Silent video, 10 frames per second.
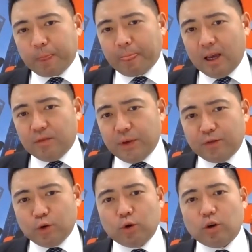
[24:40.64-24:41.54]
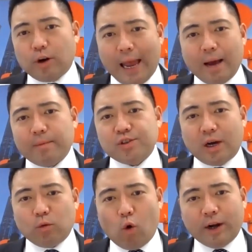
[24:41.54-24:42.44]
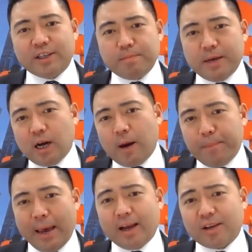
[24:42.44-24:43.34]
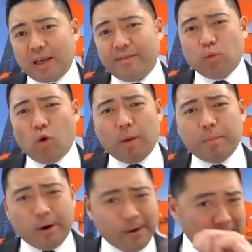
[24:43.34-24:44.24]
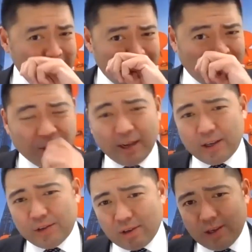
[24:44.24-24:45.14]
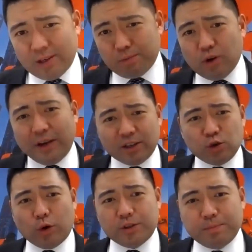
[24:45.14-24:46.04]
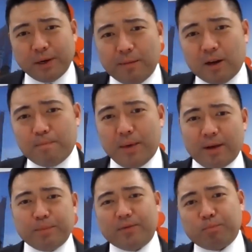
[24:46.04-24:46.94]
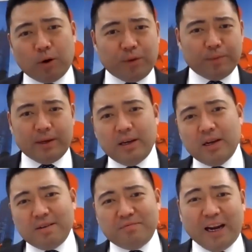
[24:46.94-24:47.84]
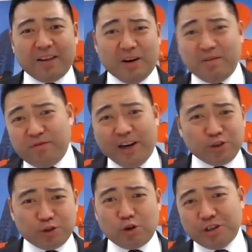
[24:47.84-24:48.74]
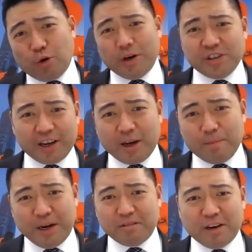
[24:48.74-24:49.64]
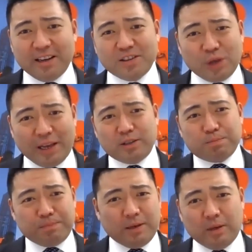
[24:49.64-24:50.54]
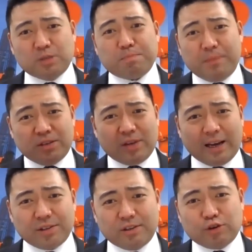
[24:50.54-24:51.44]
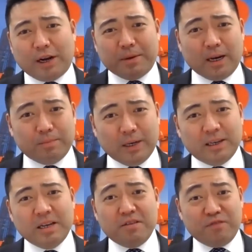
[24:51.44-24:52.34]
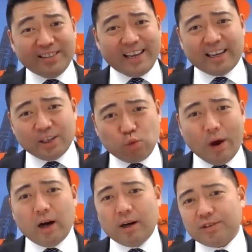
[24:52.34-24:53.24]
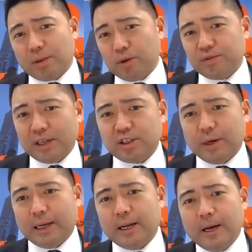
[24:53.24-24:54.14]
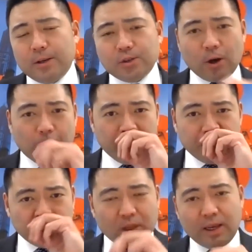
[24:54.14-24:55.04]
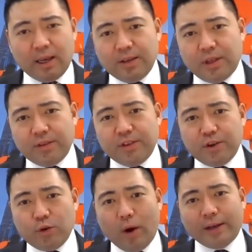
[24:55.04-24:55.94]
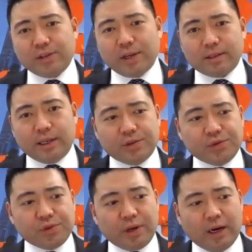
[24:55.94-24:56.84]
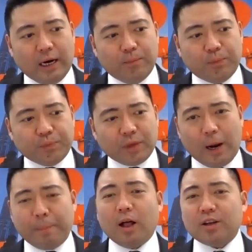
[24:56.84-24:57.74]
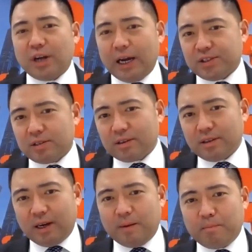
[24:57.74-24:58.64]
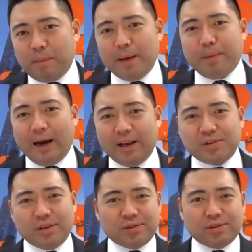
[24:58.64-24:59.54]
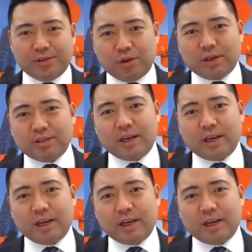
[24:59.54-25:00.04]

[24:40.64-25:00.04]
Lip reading: If Google or Amazon wanted to become banks, even Walmart I think, is moving towards becoming a bank, but more from the, not even a financial institution or a tech company, right? It's actually trying to become a fintech as well as it moves into it. So in the US at least, and I apologize, my biases, as you can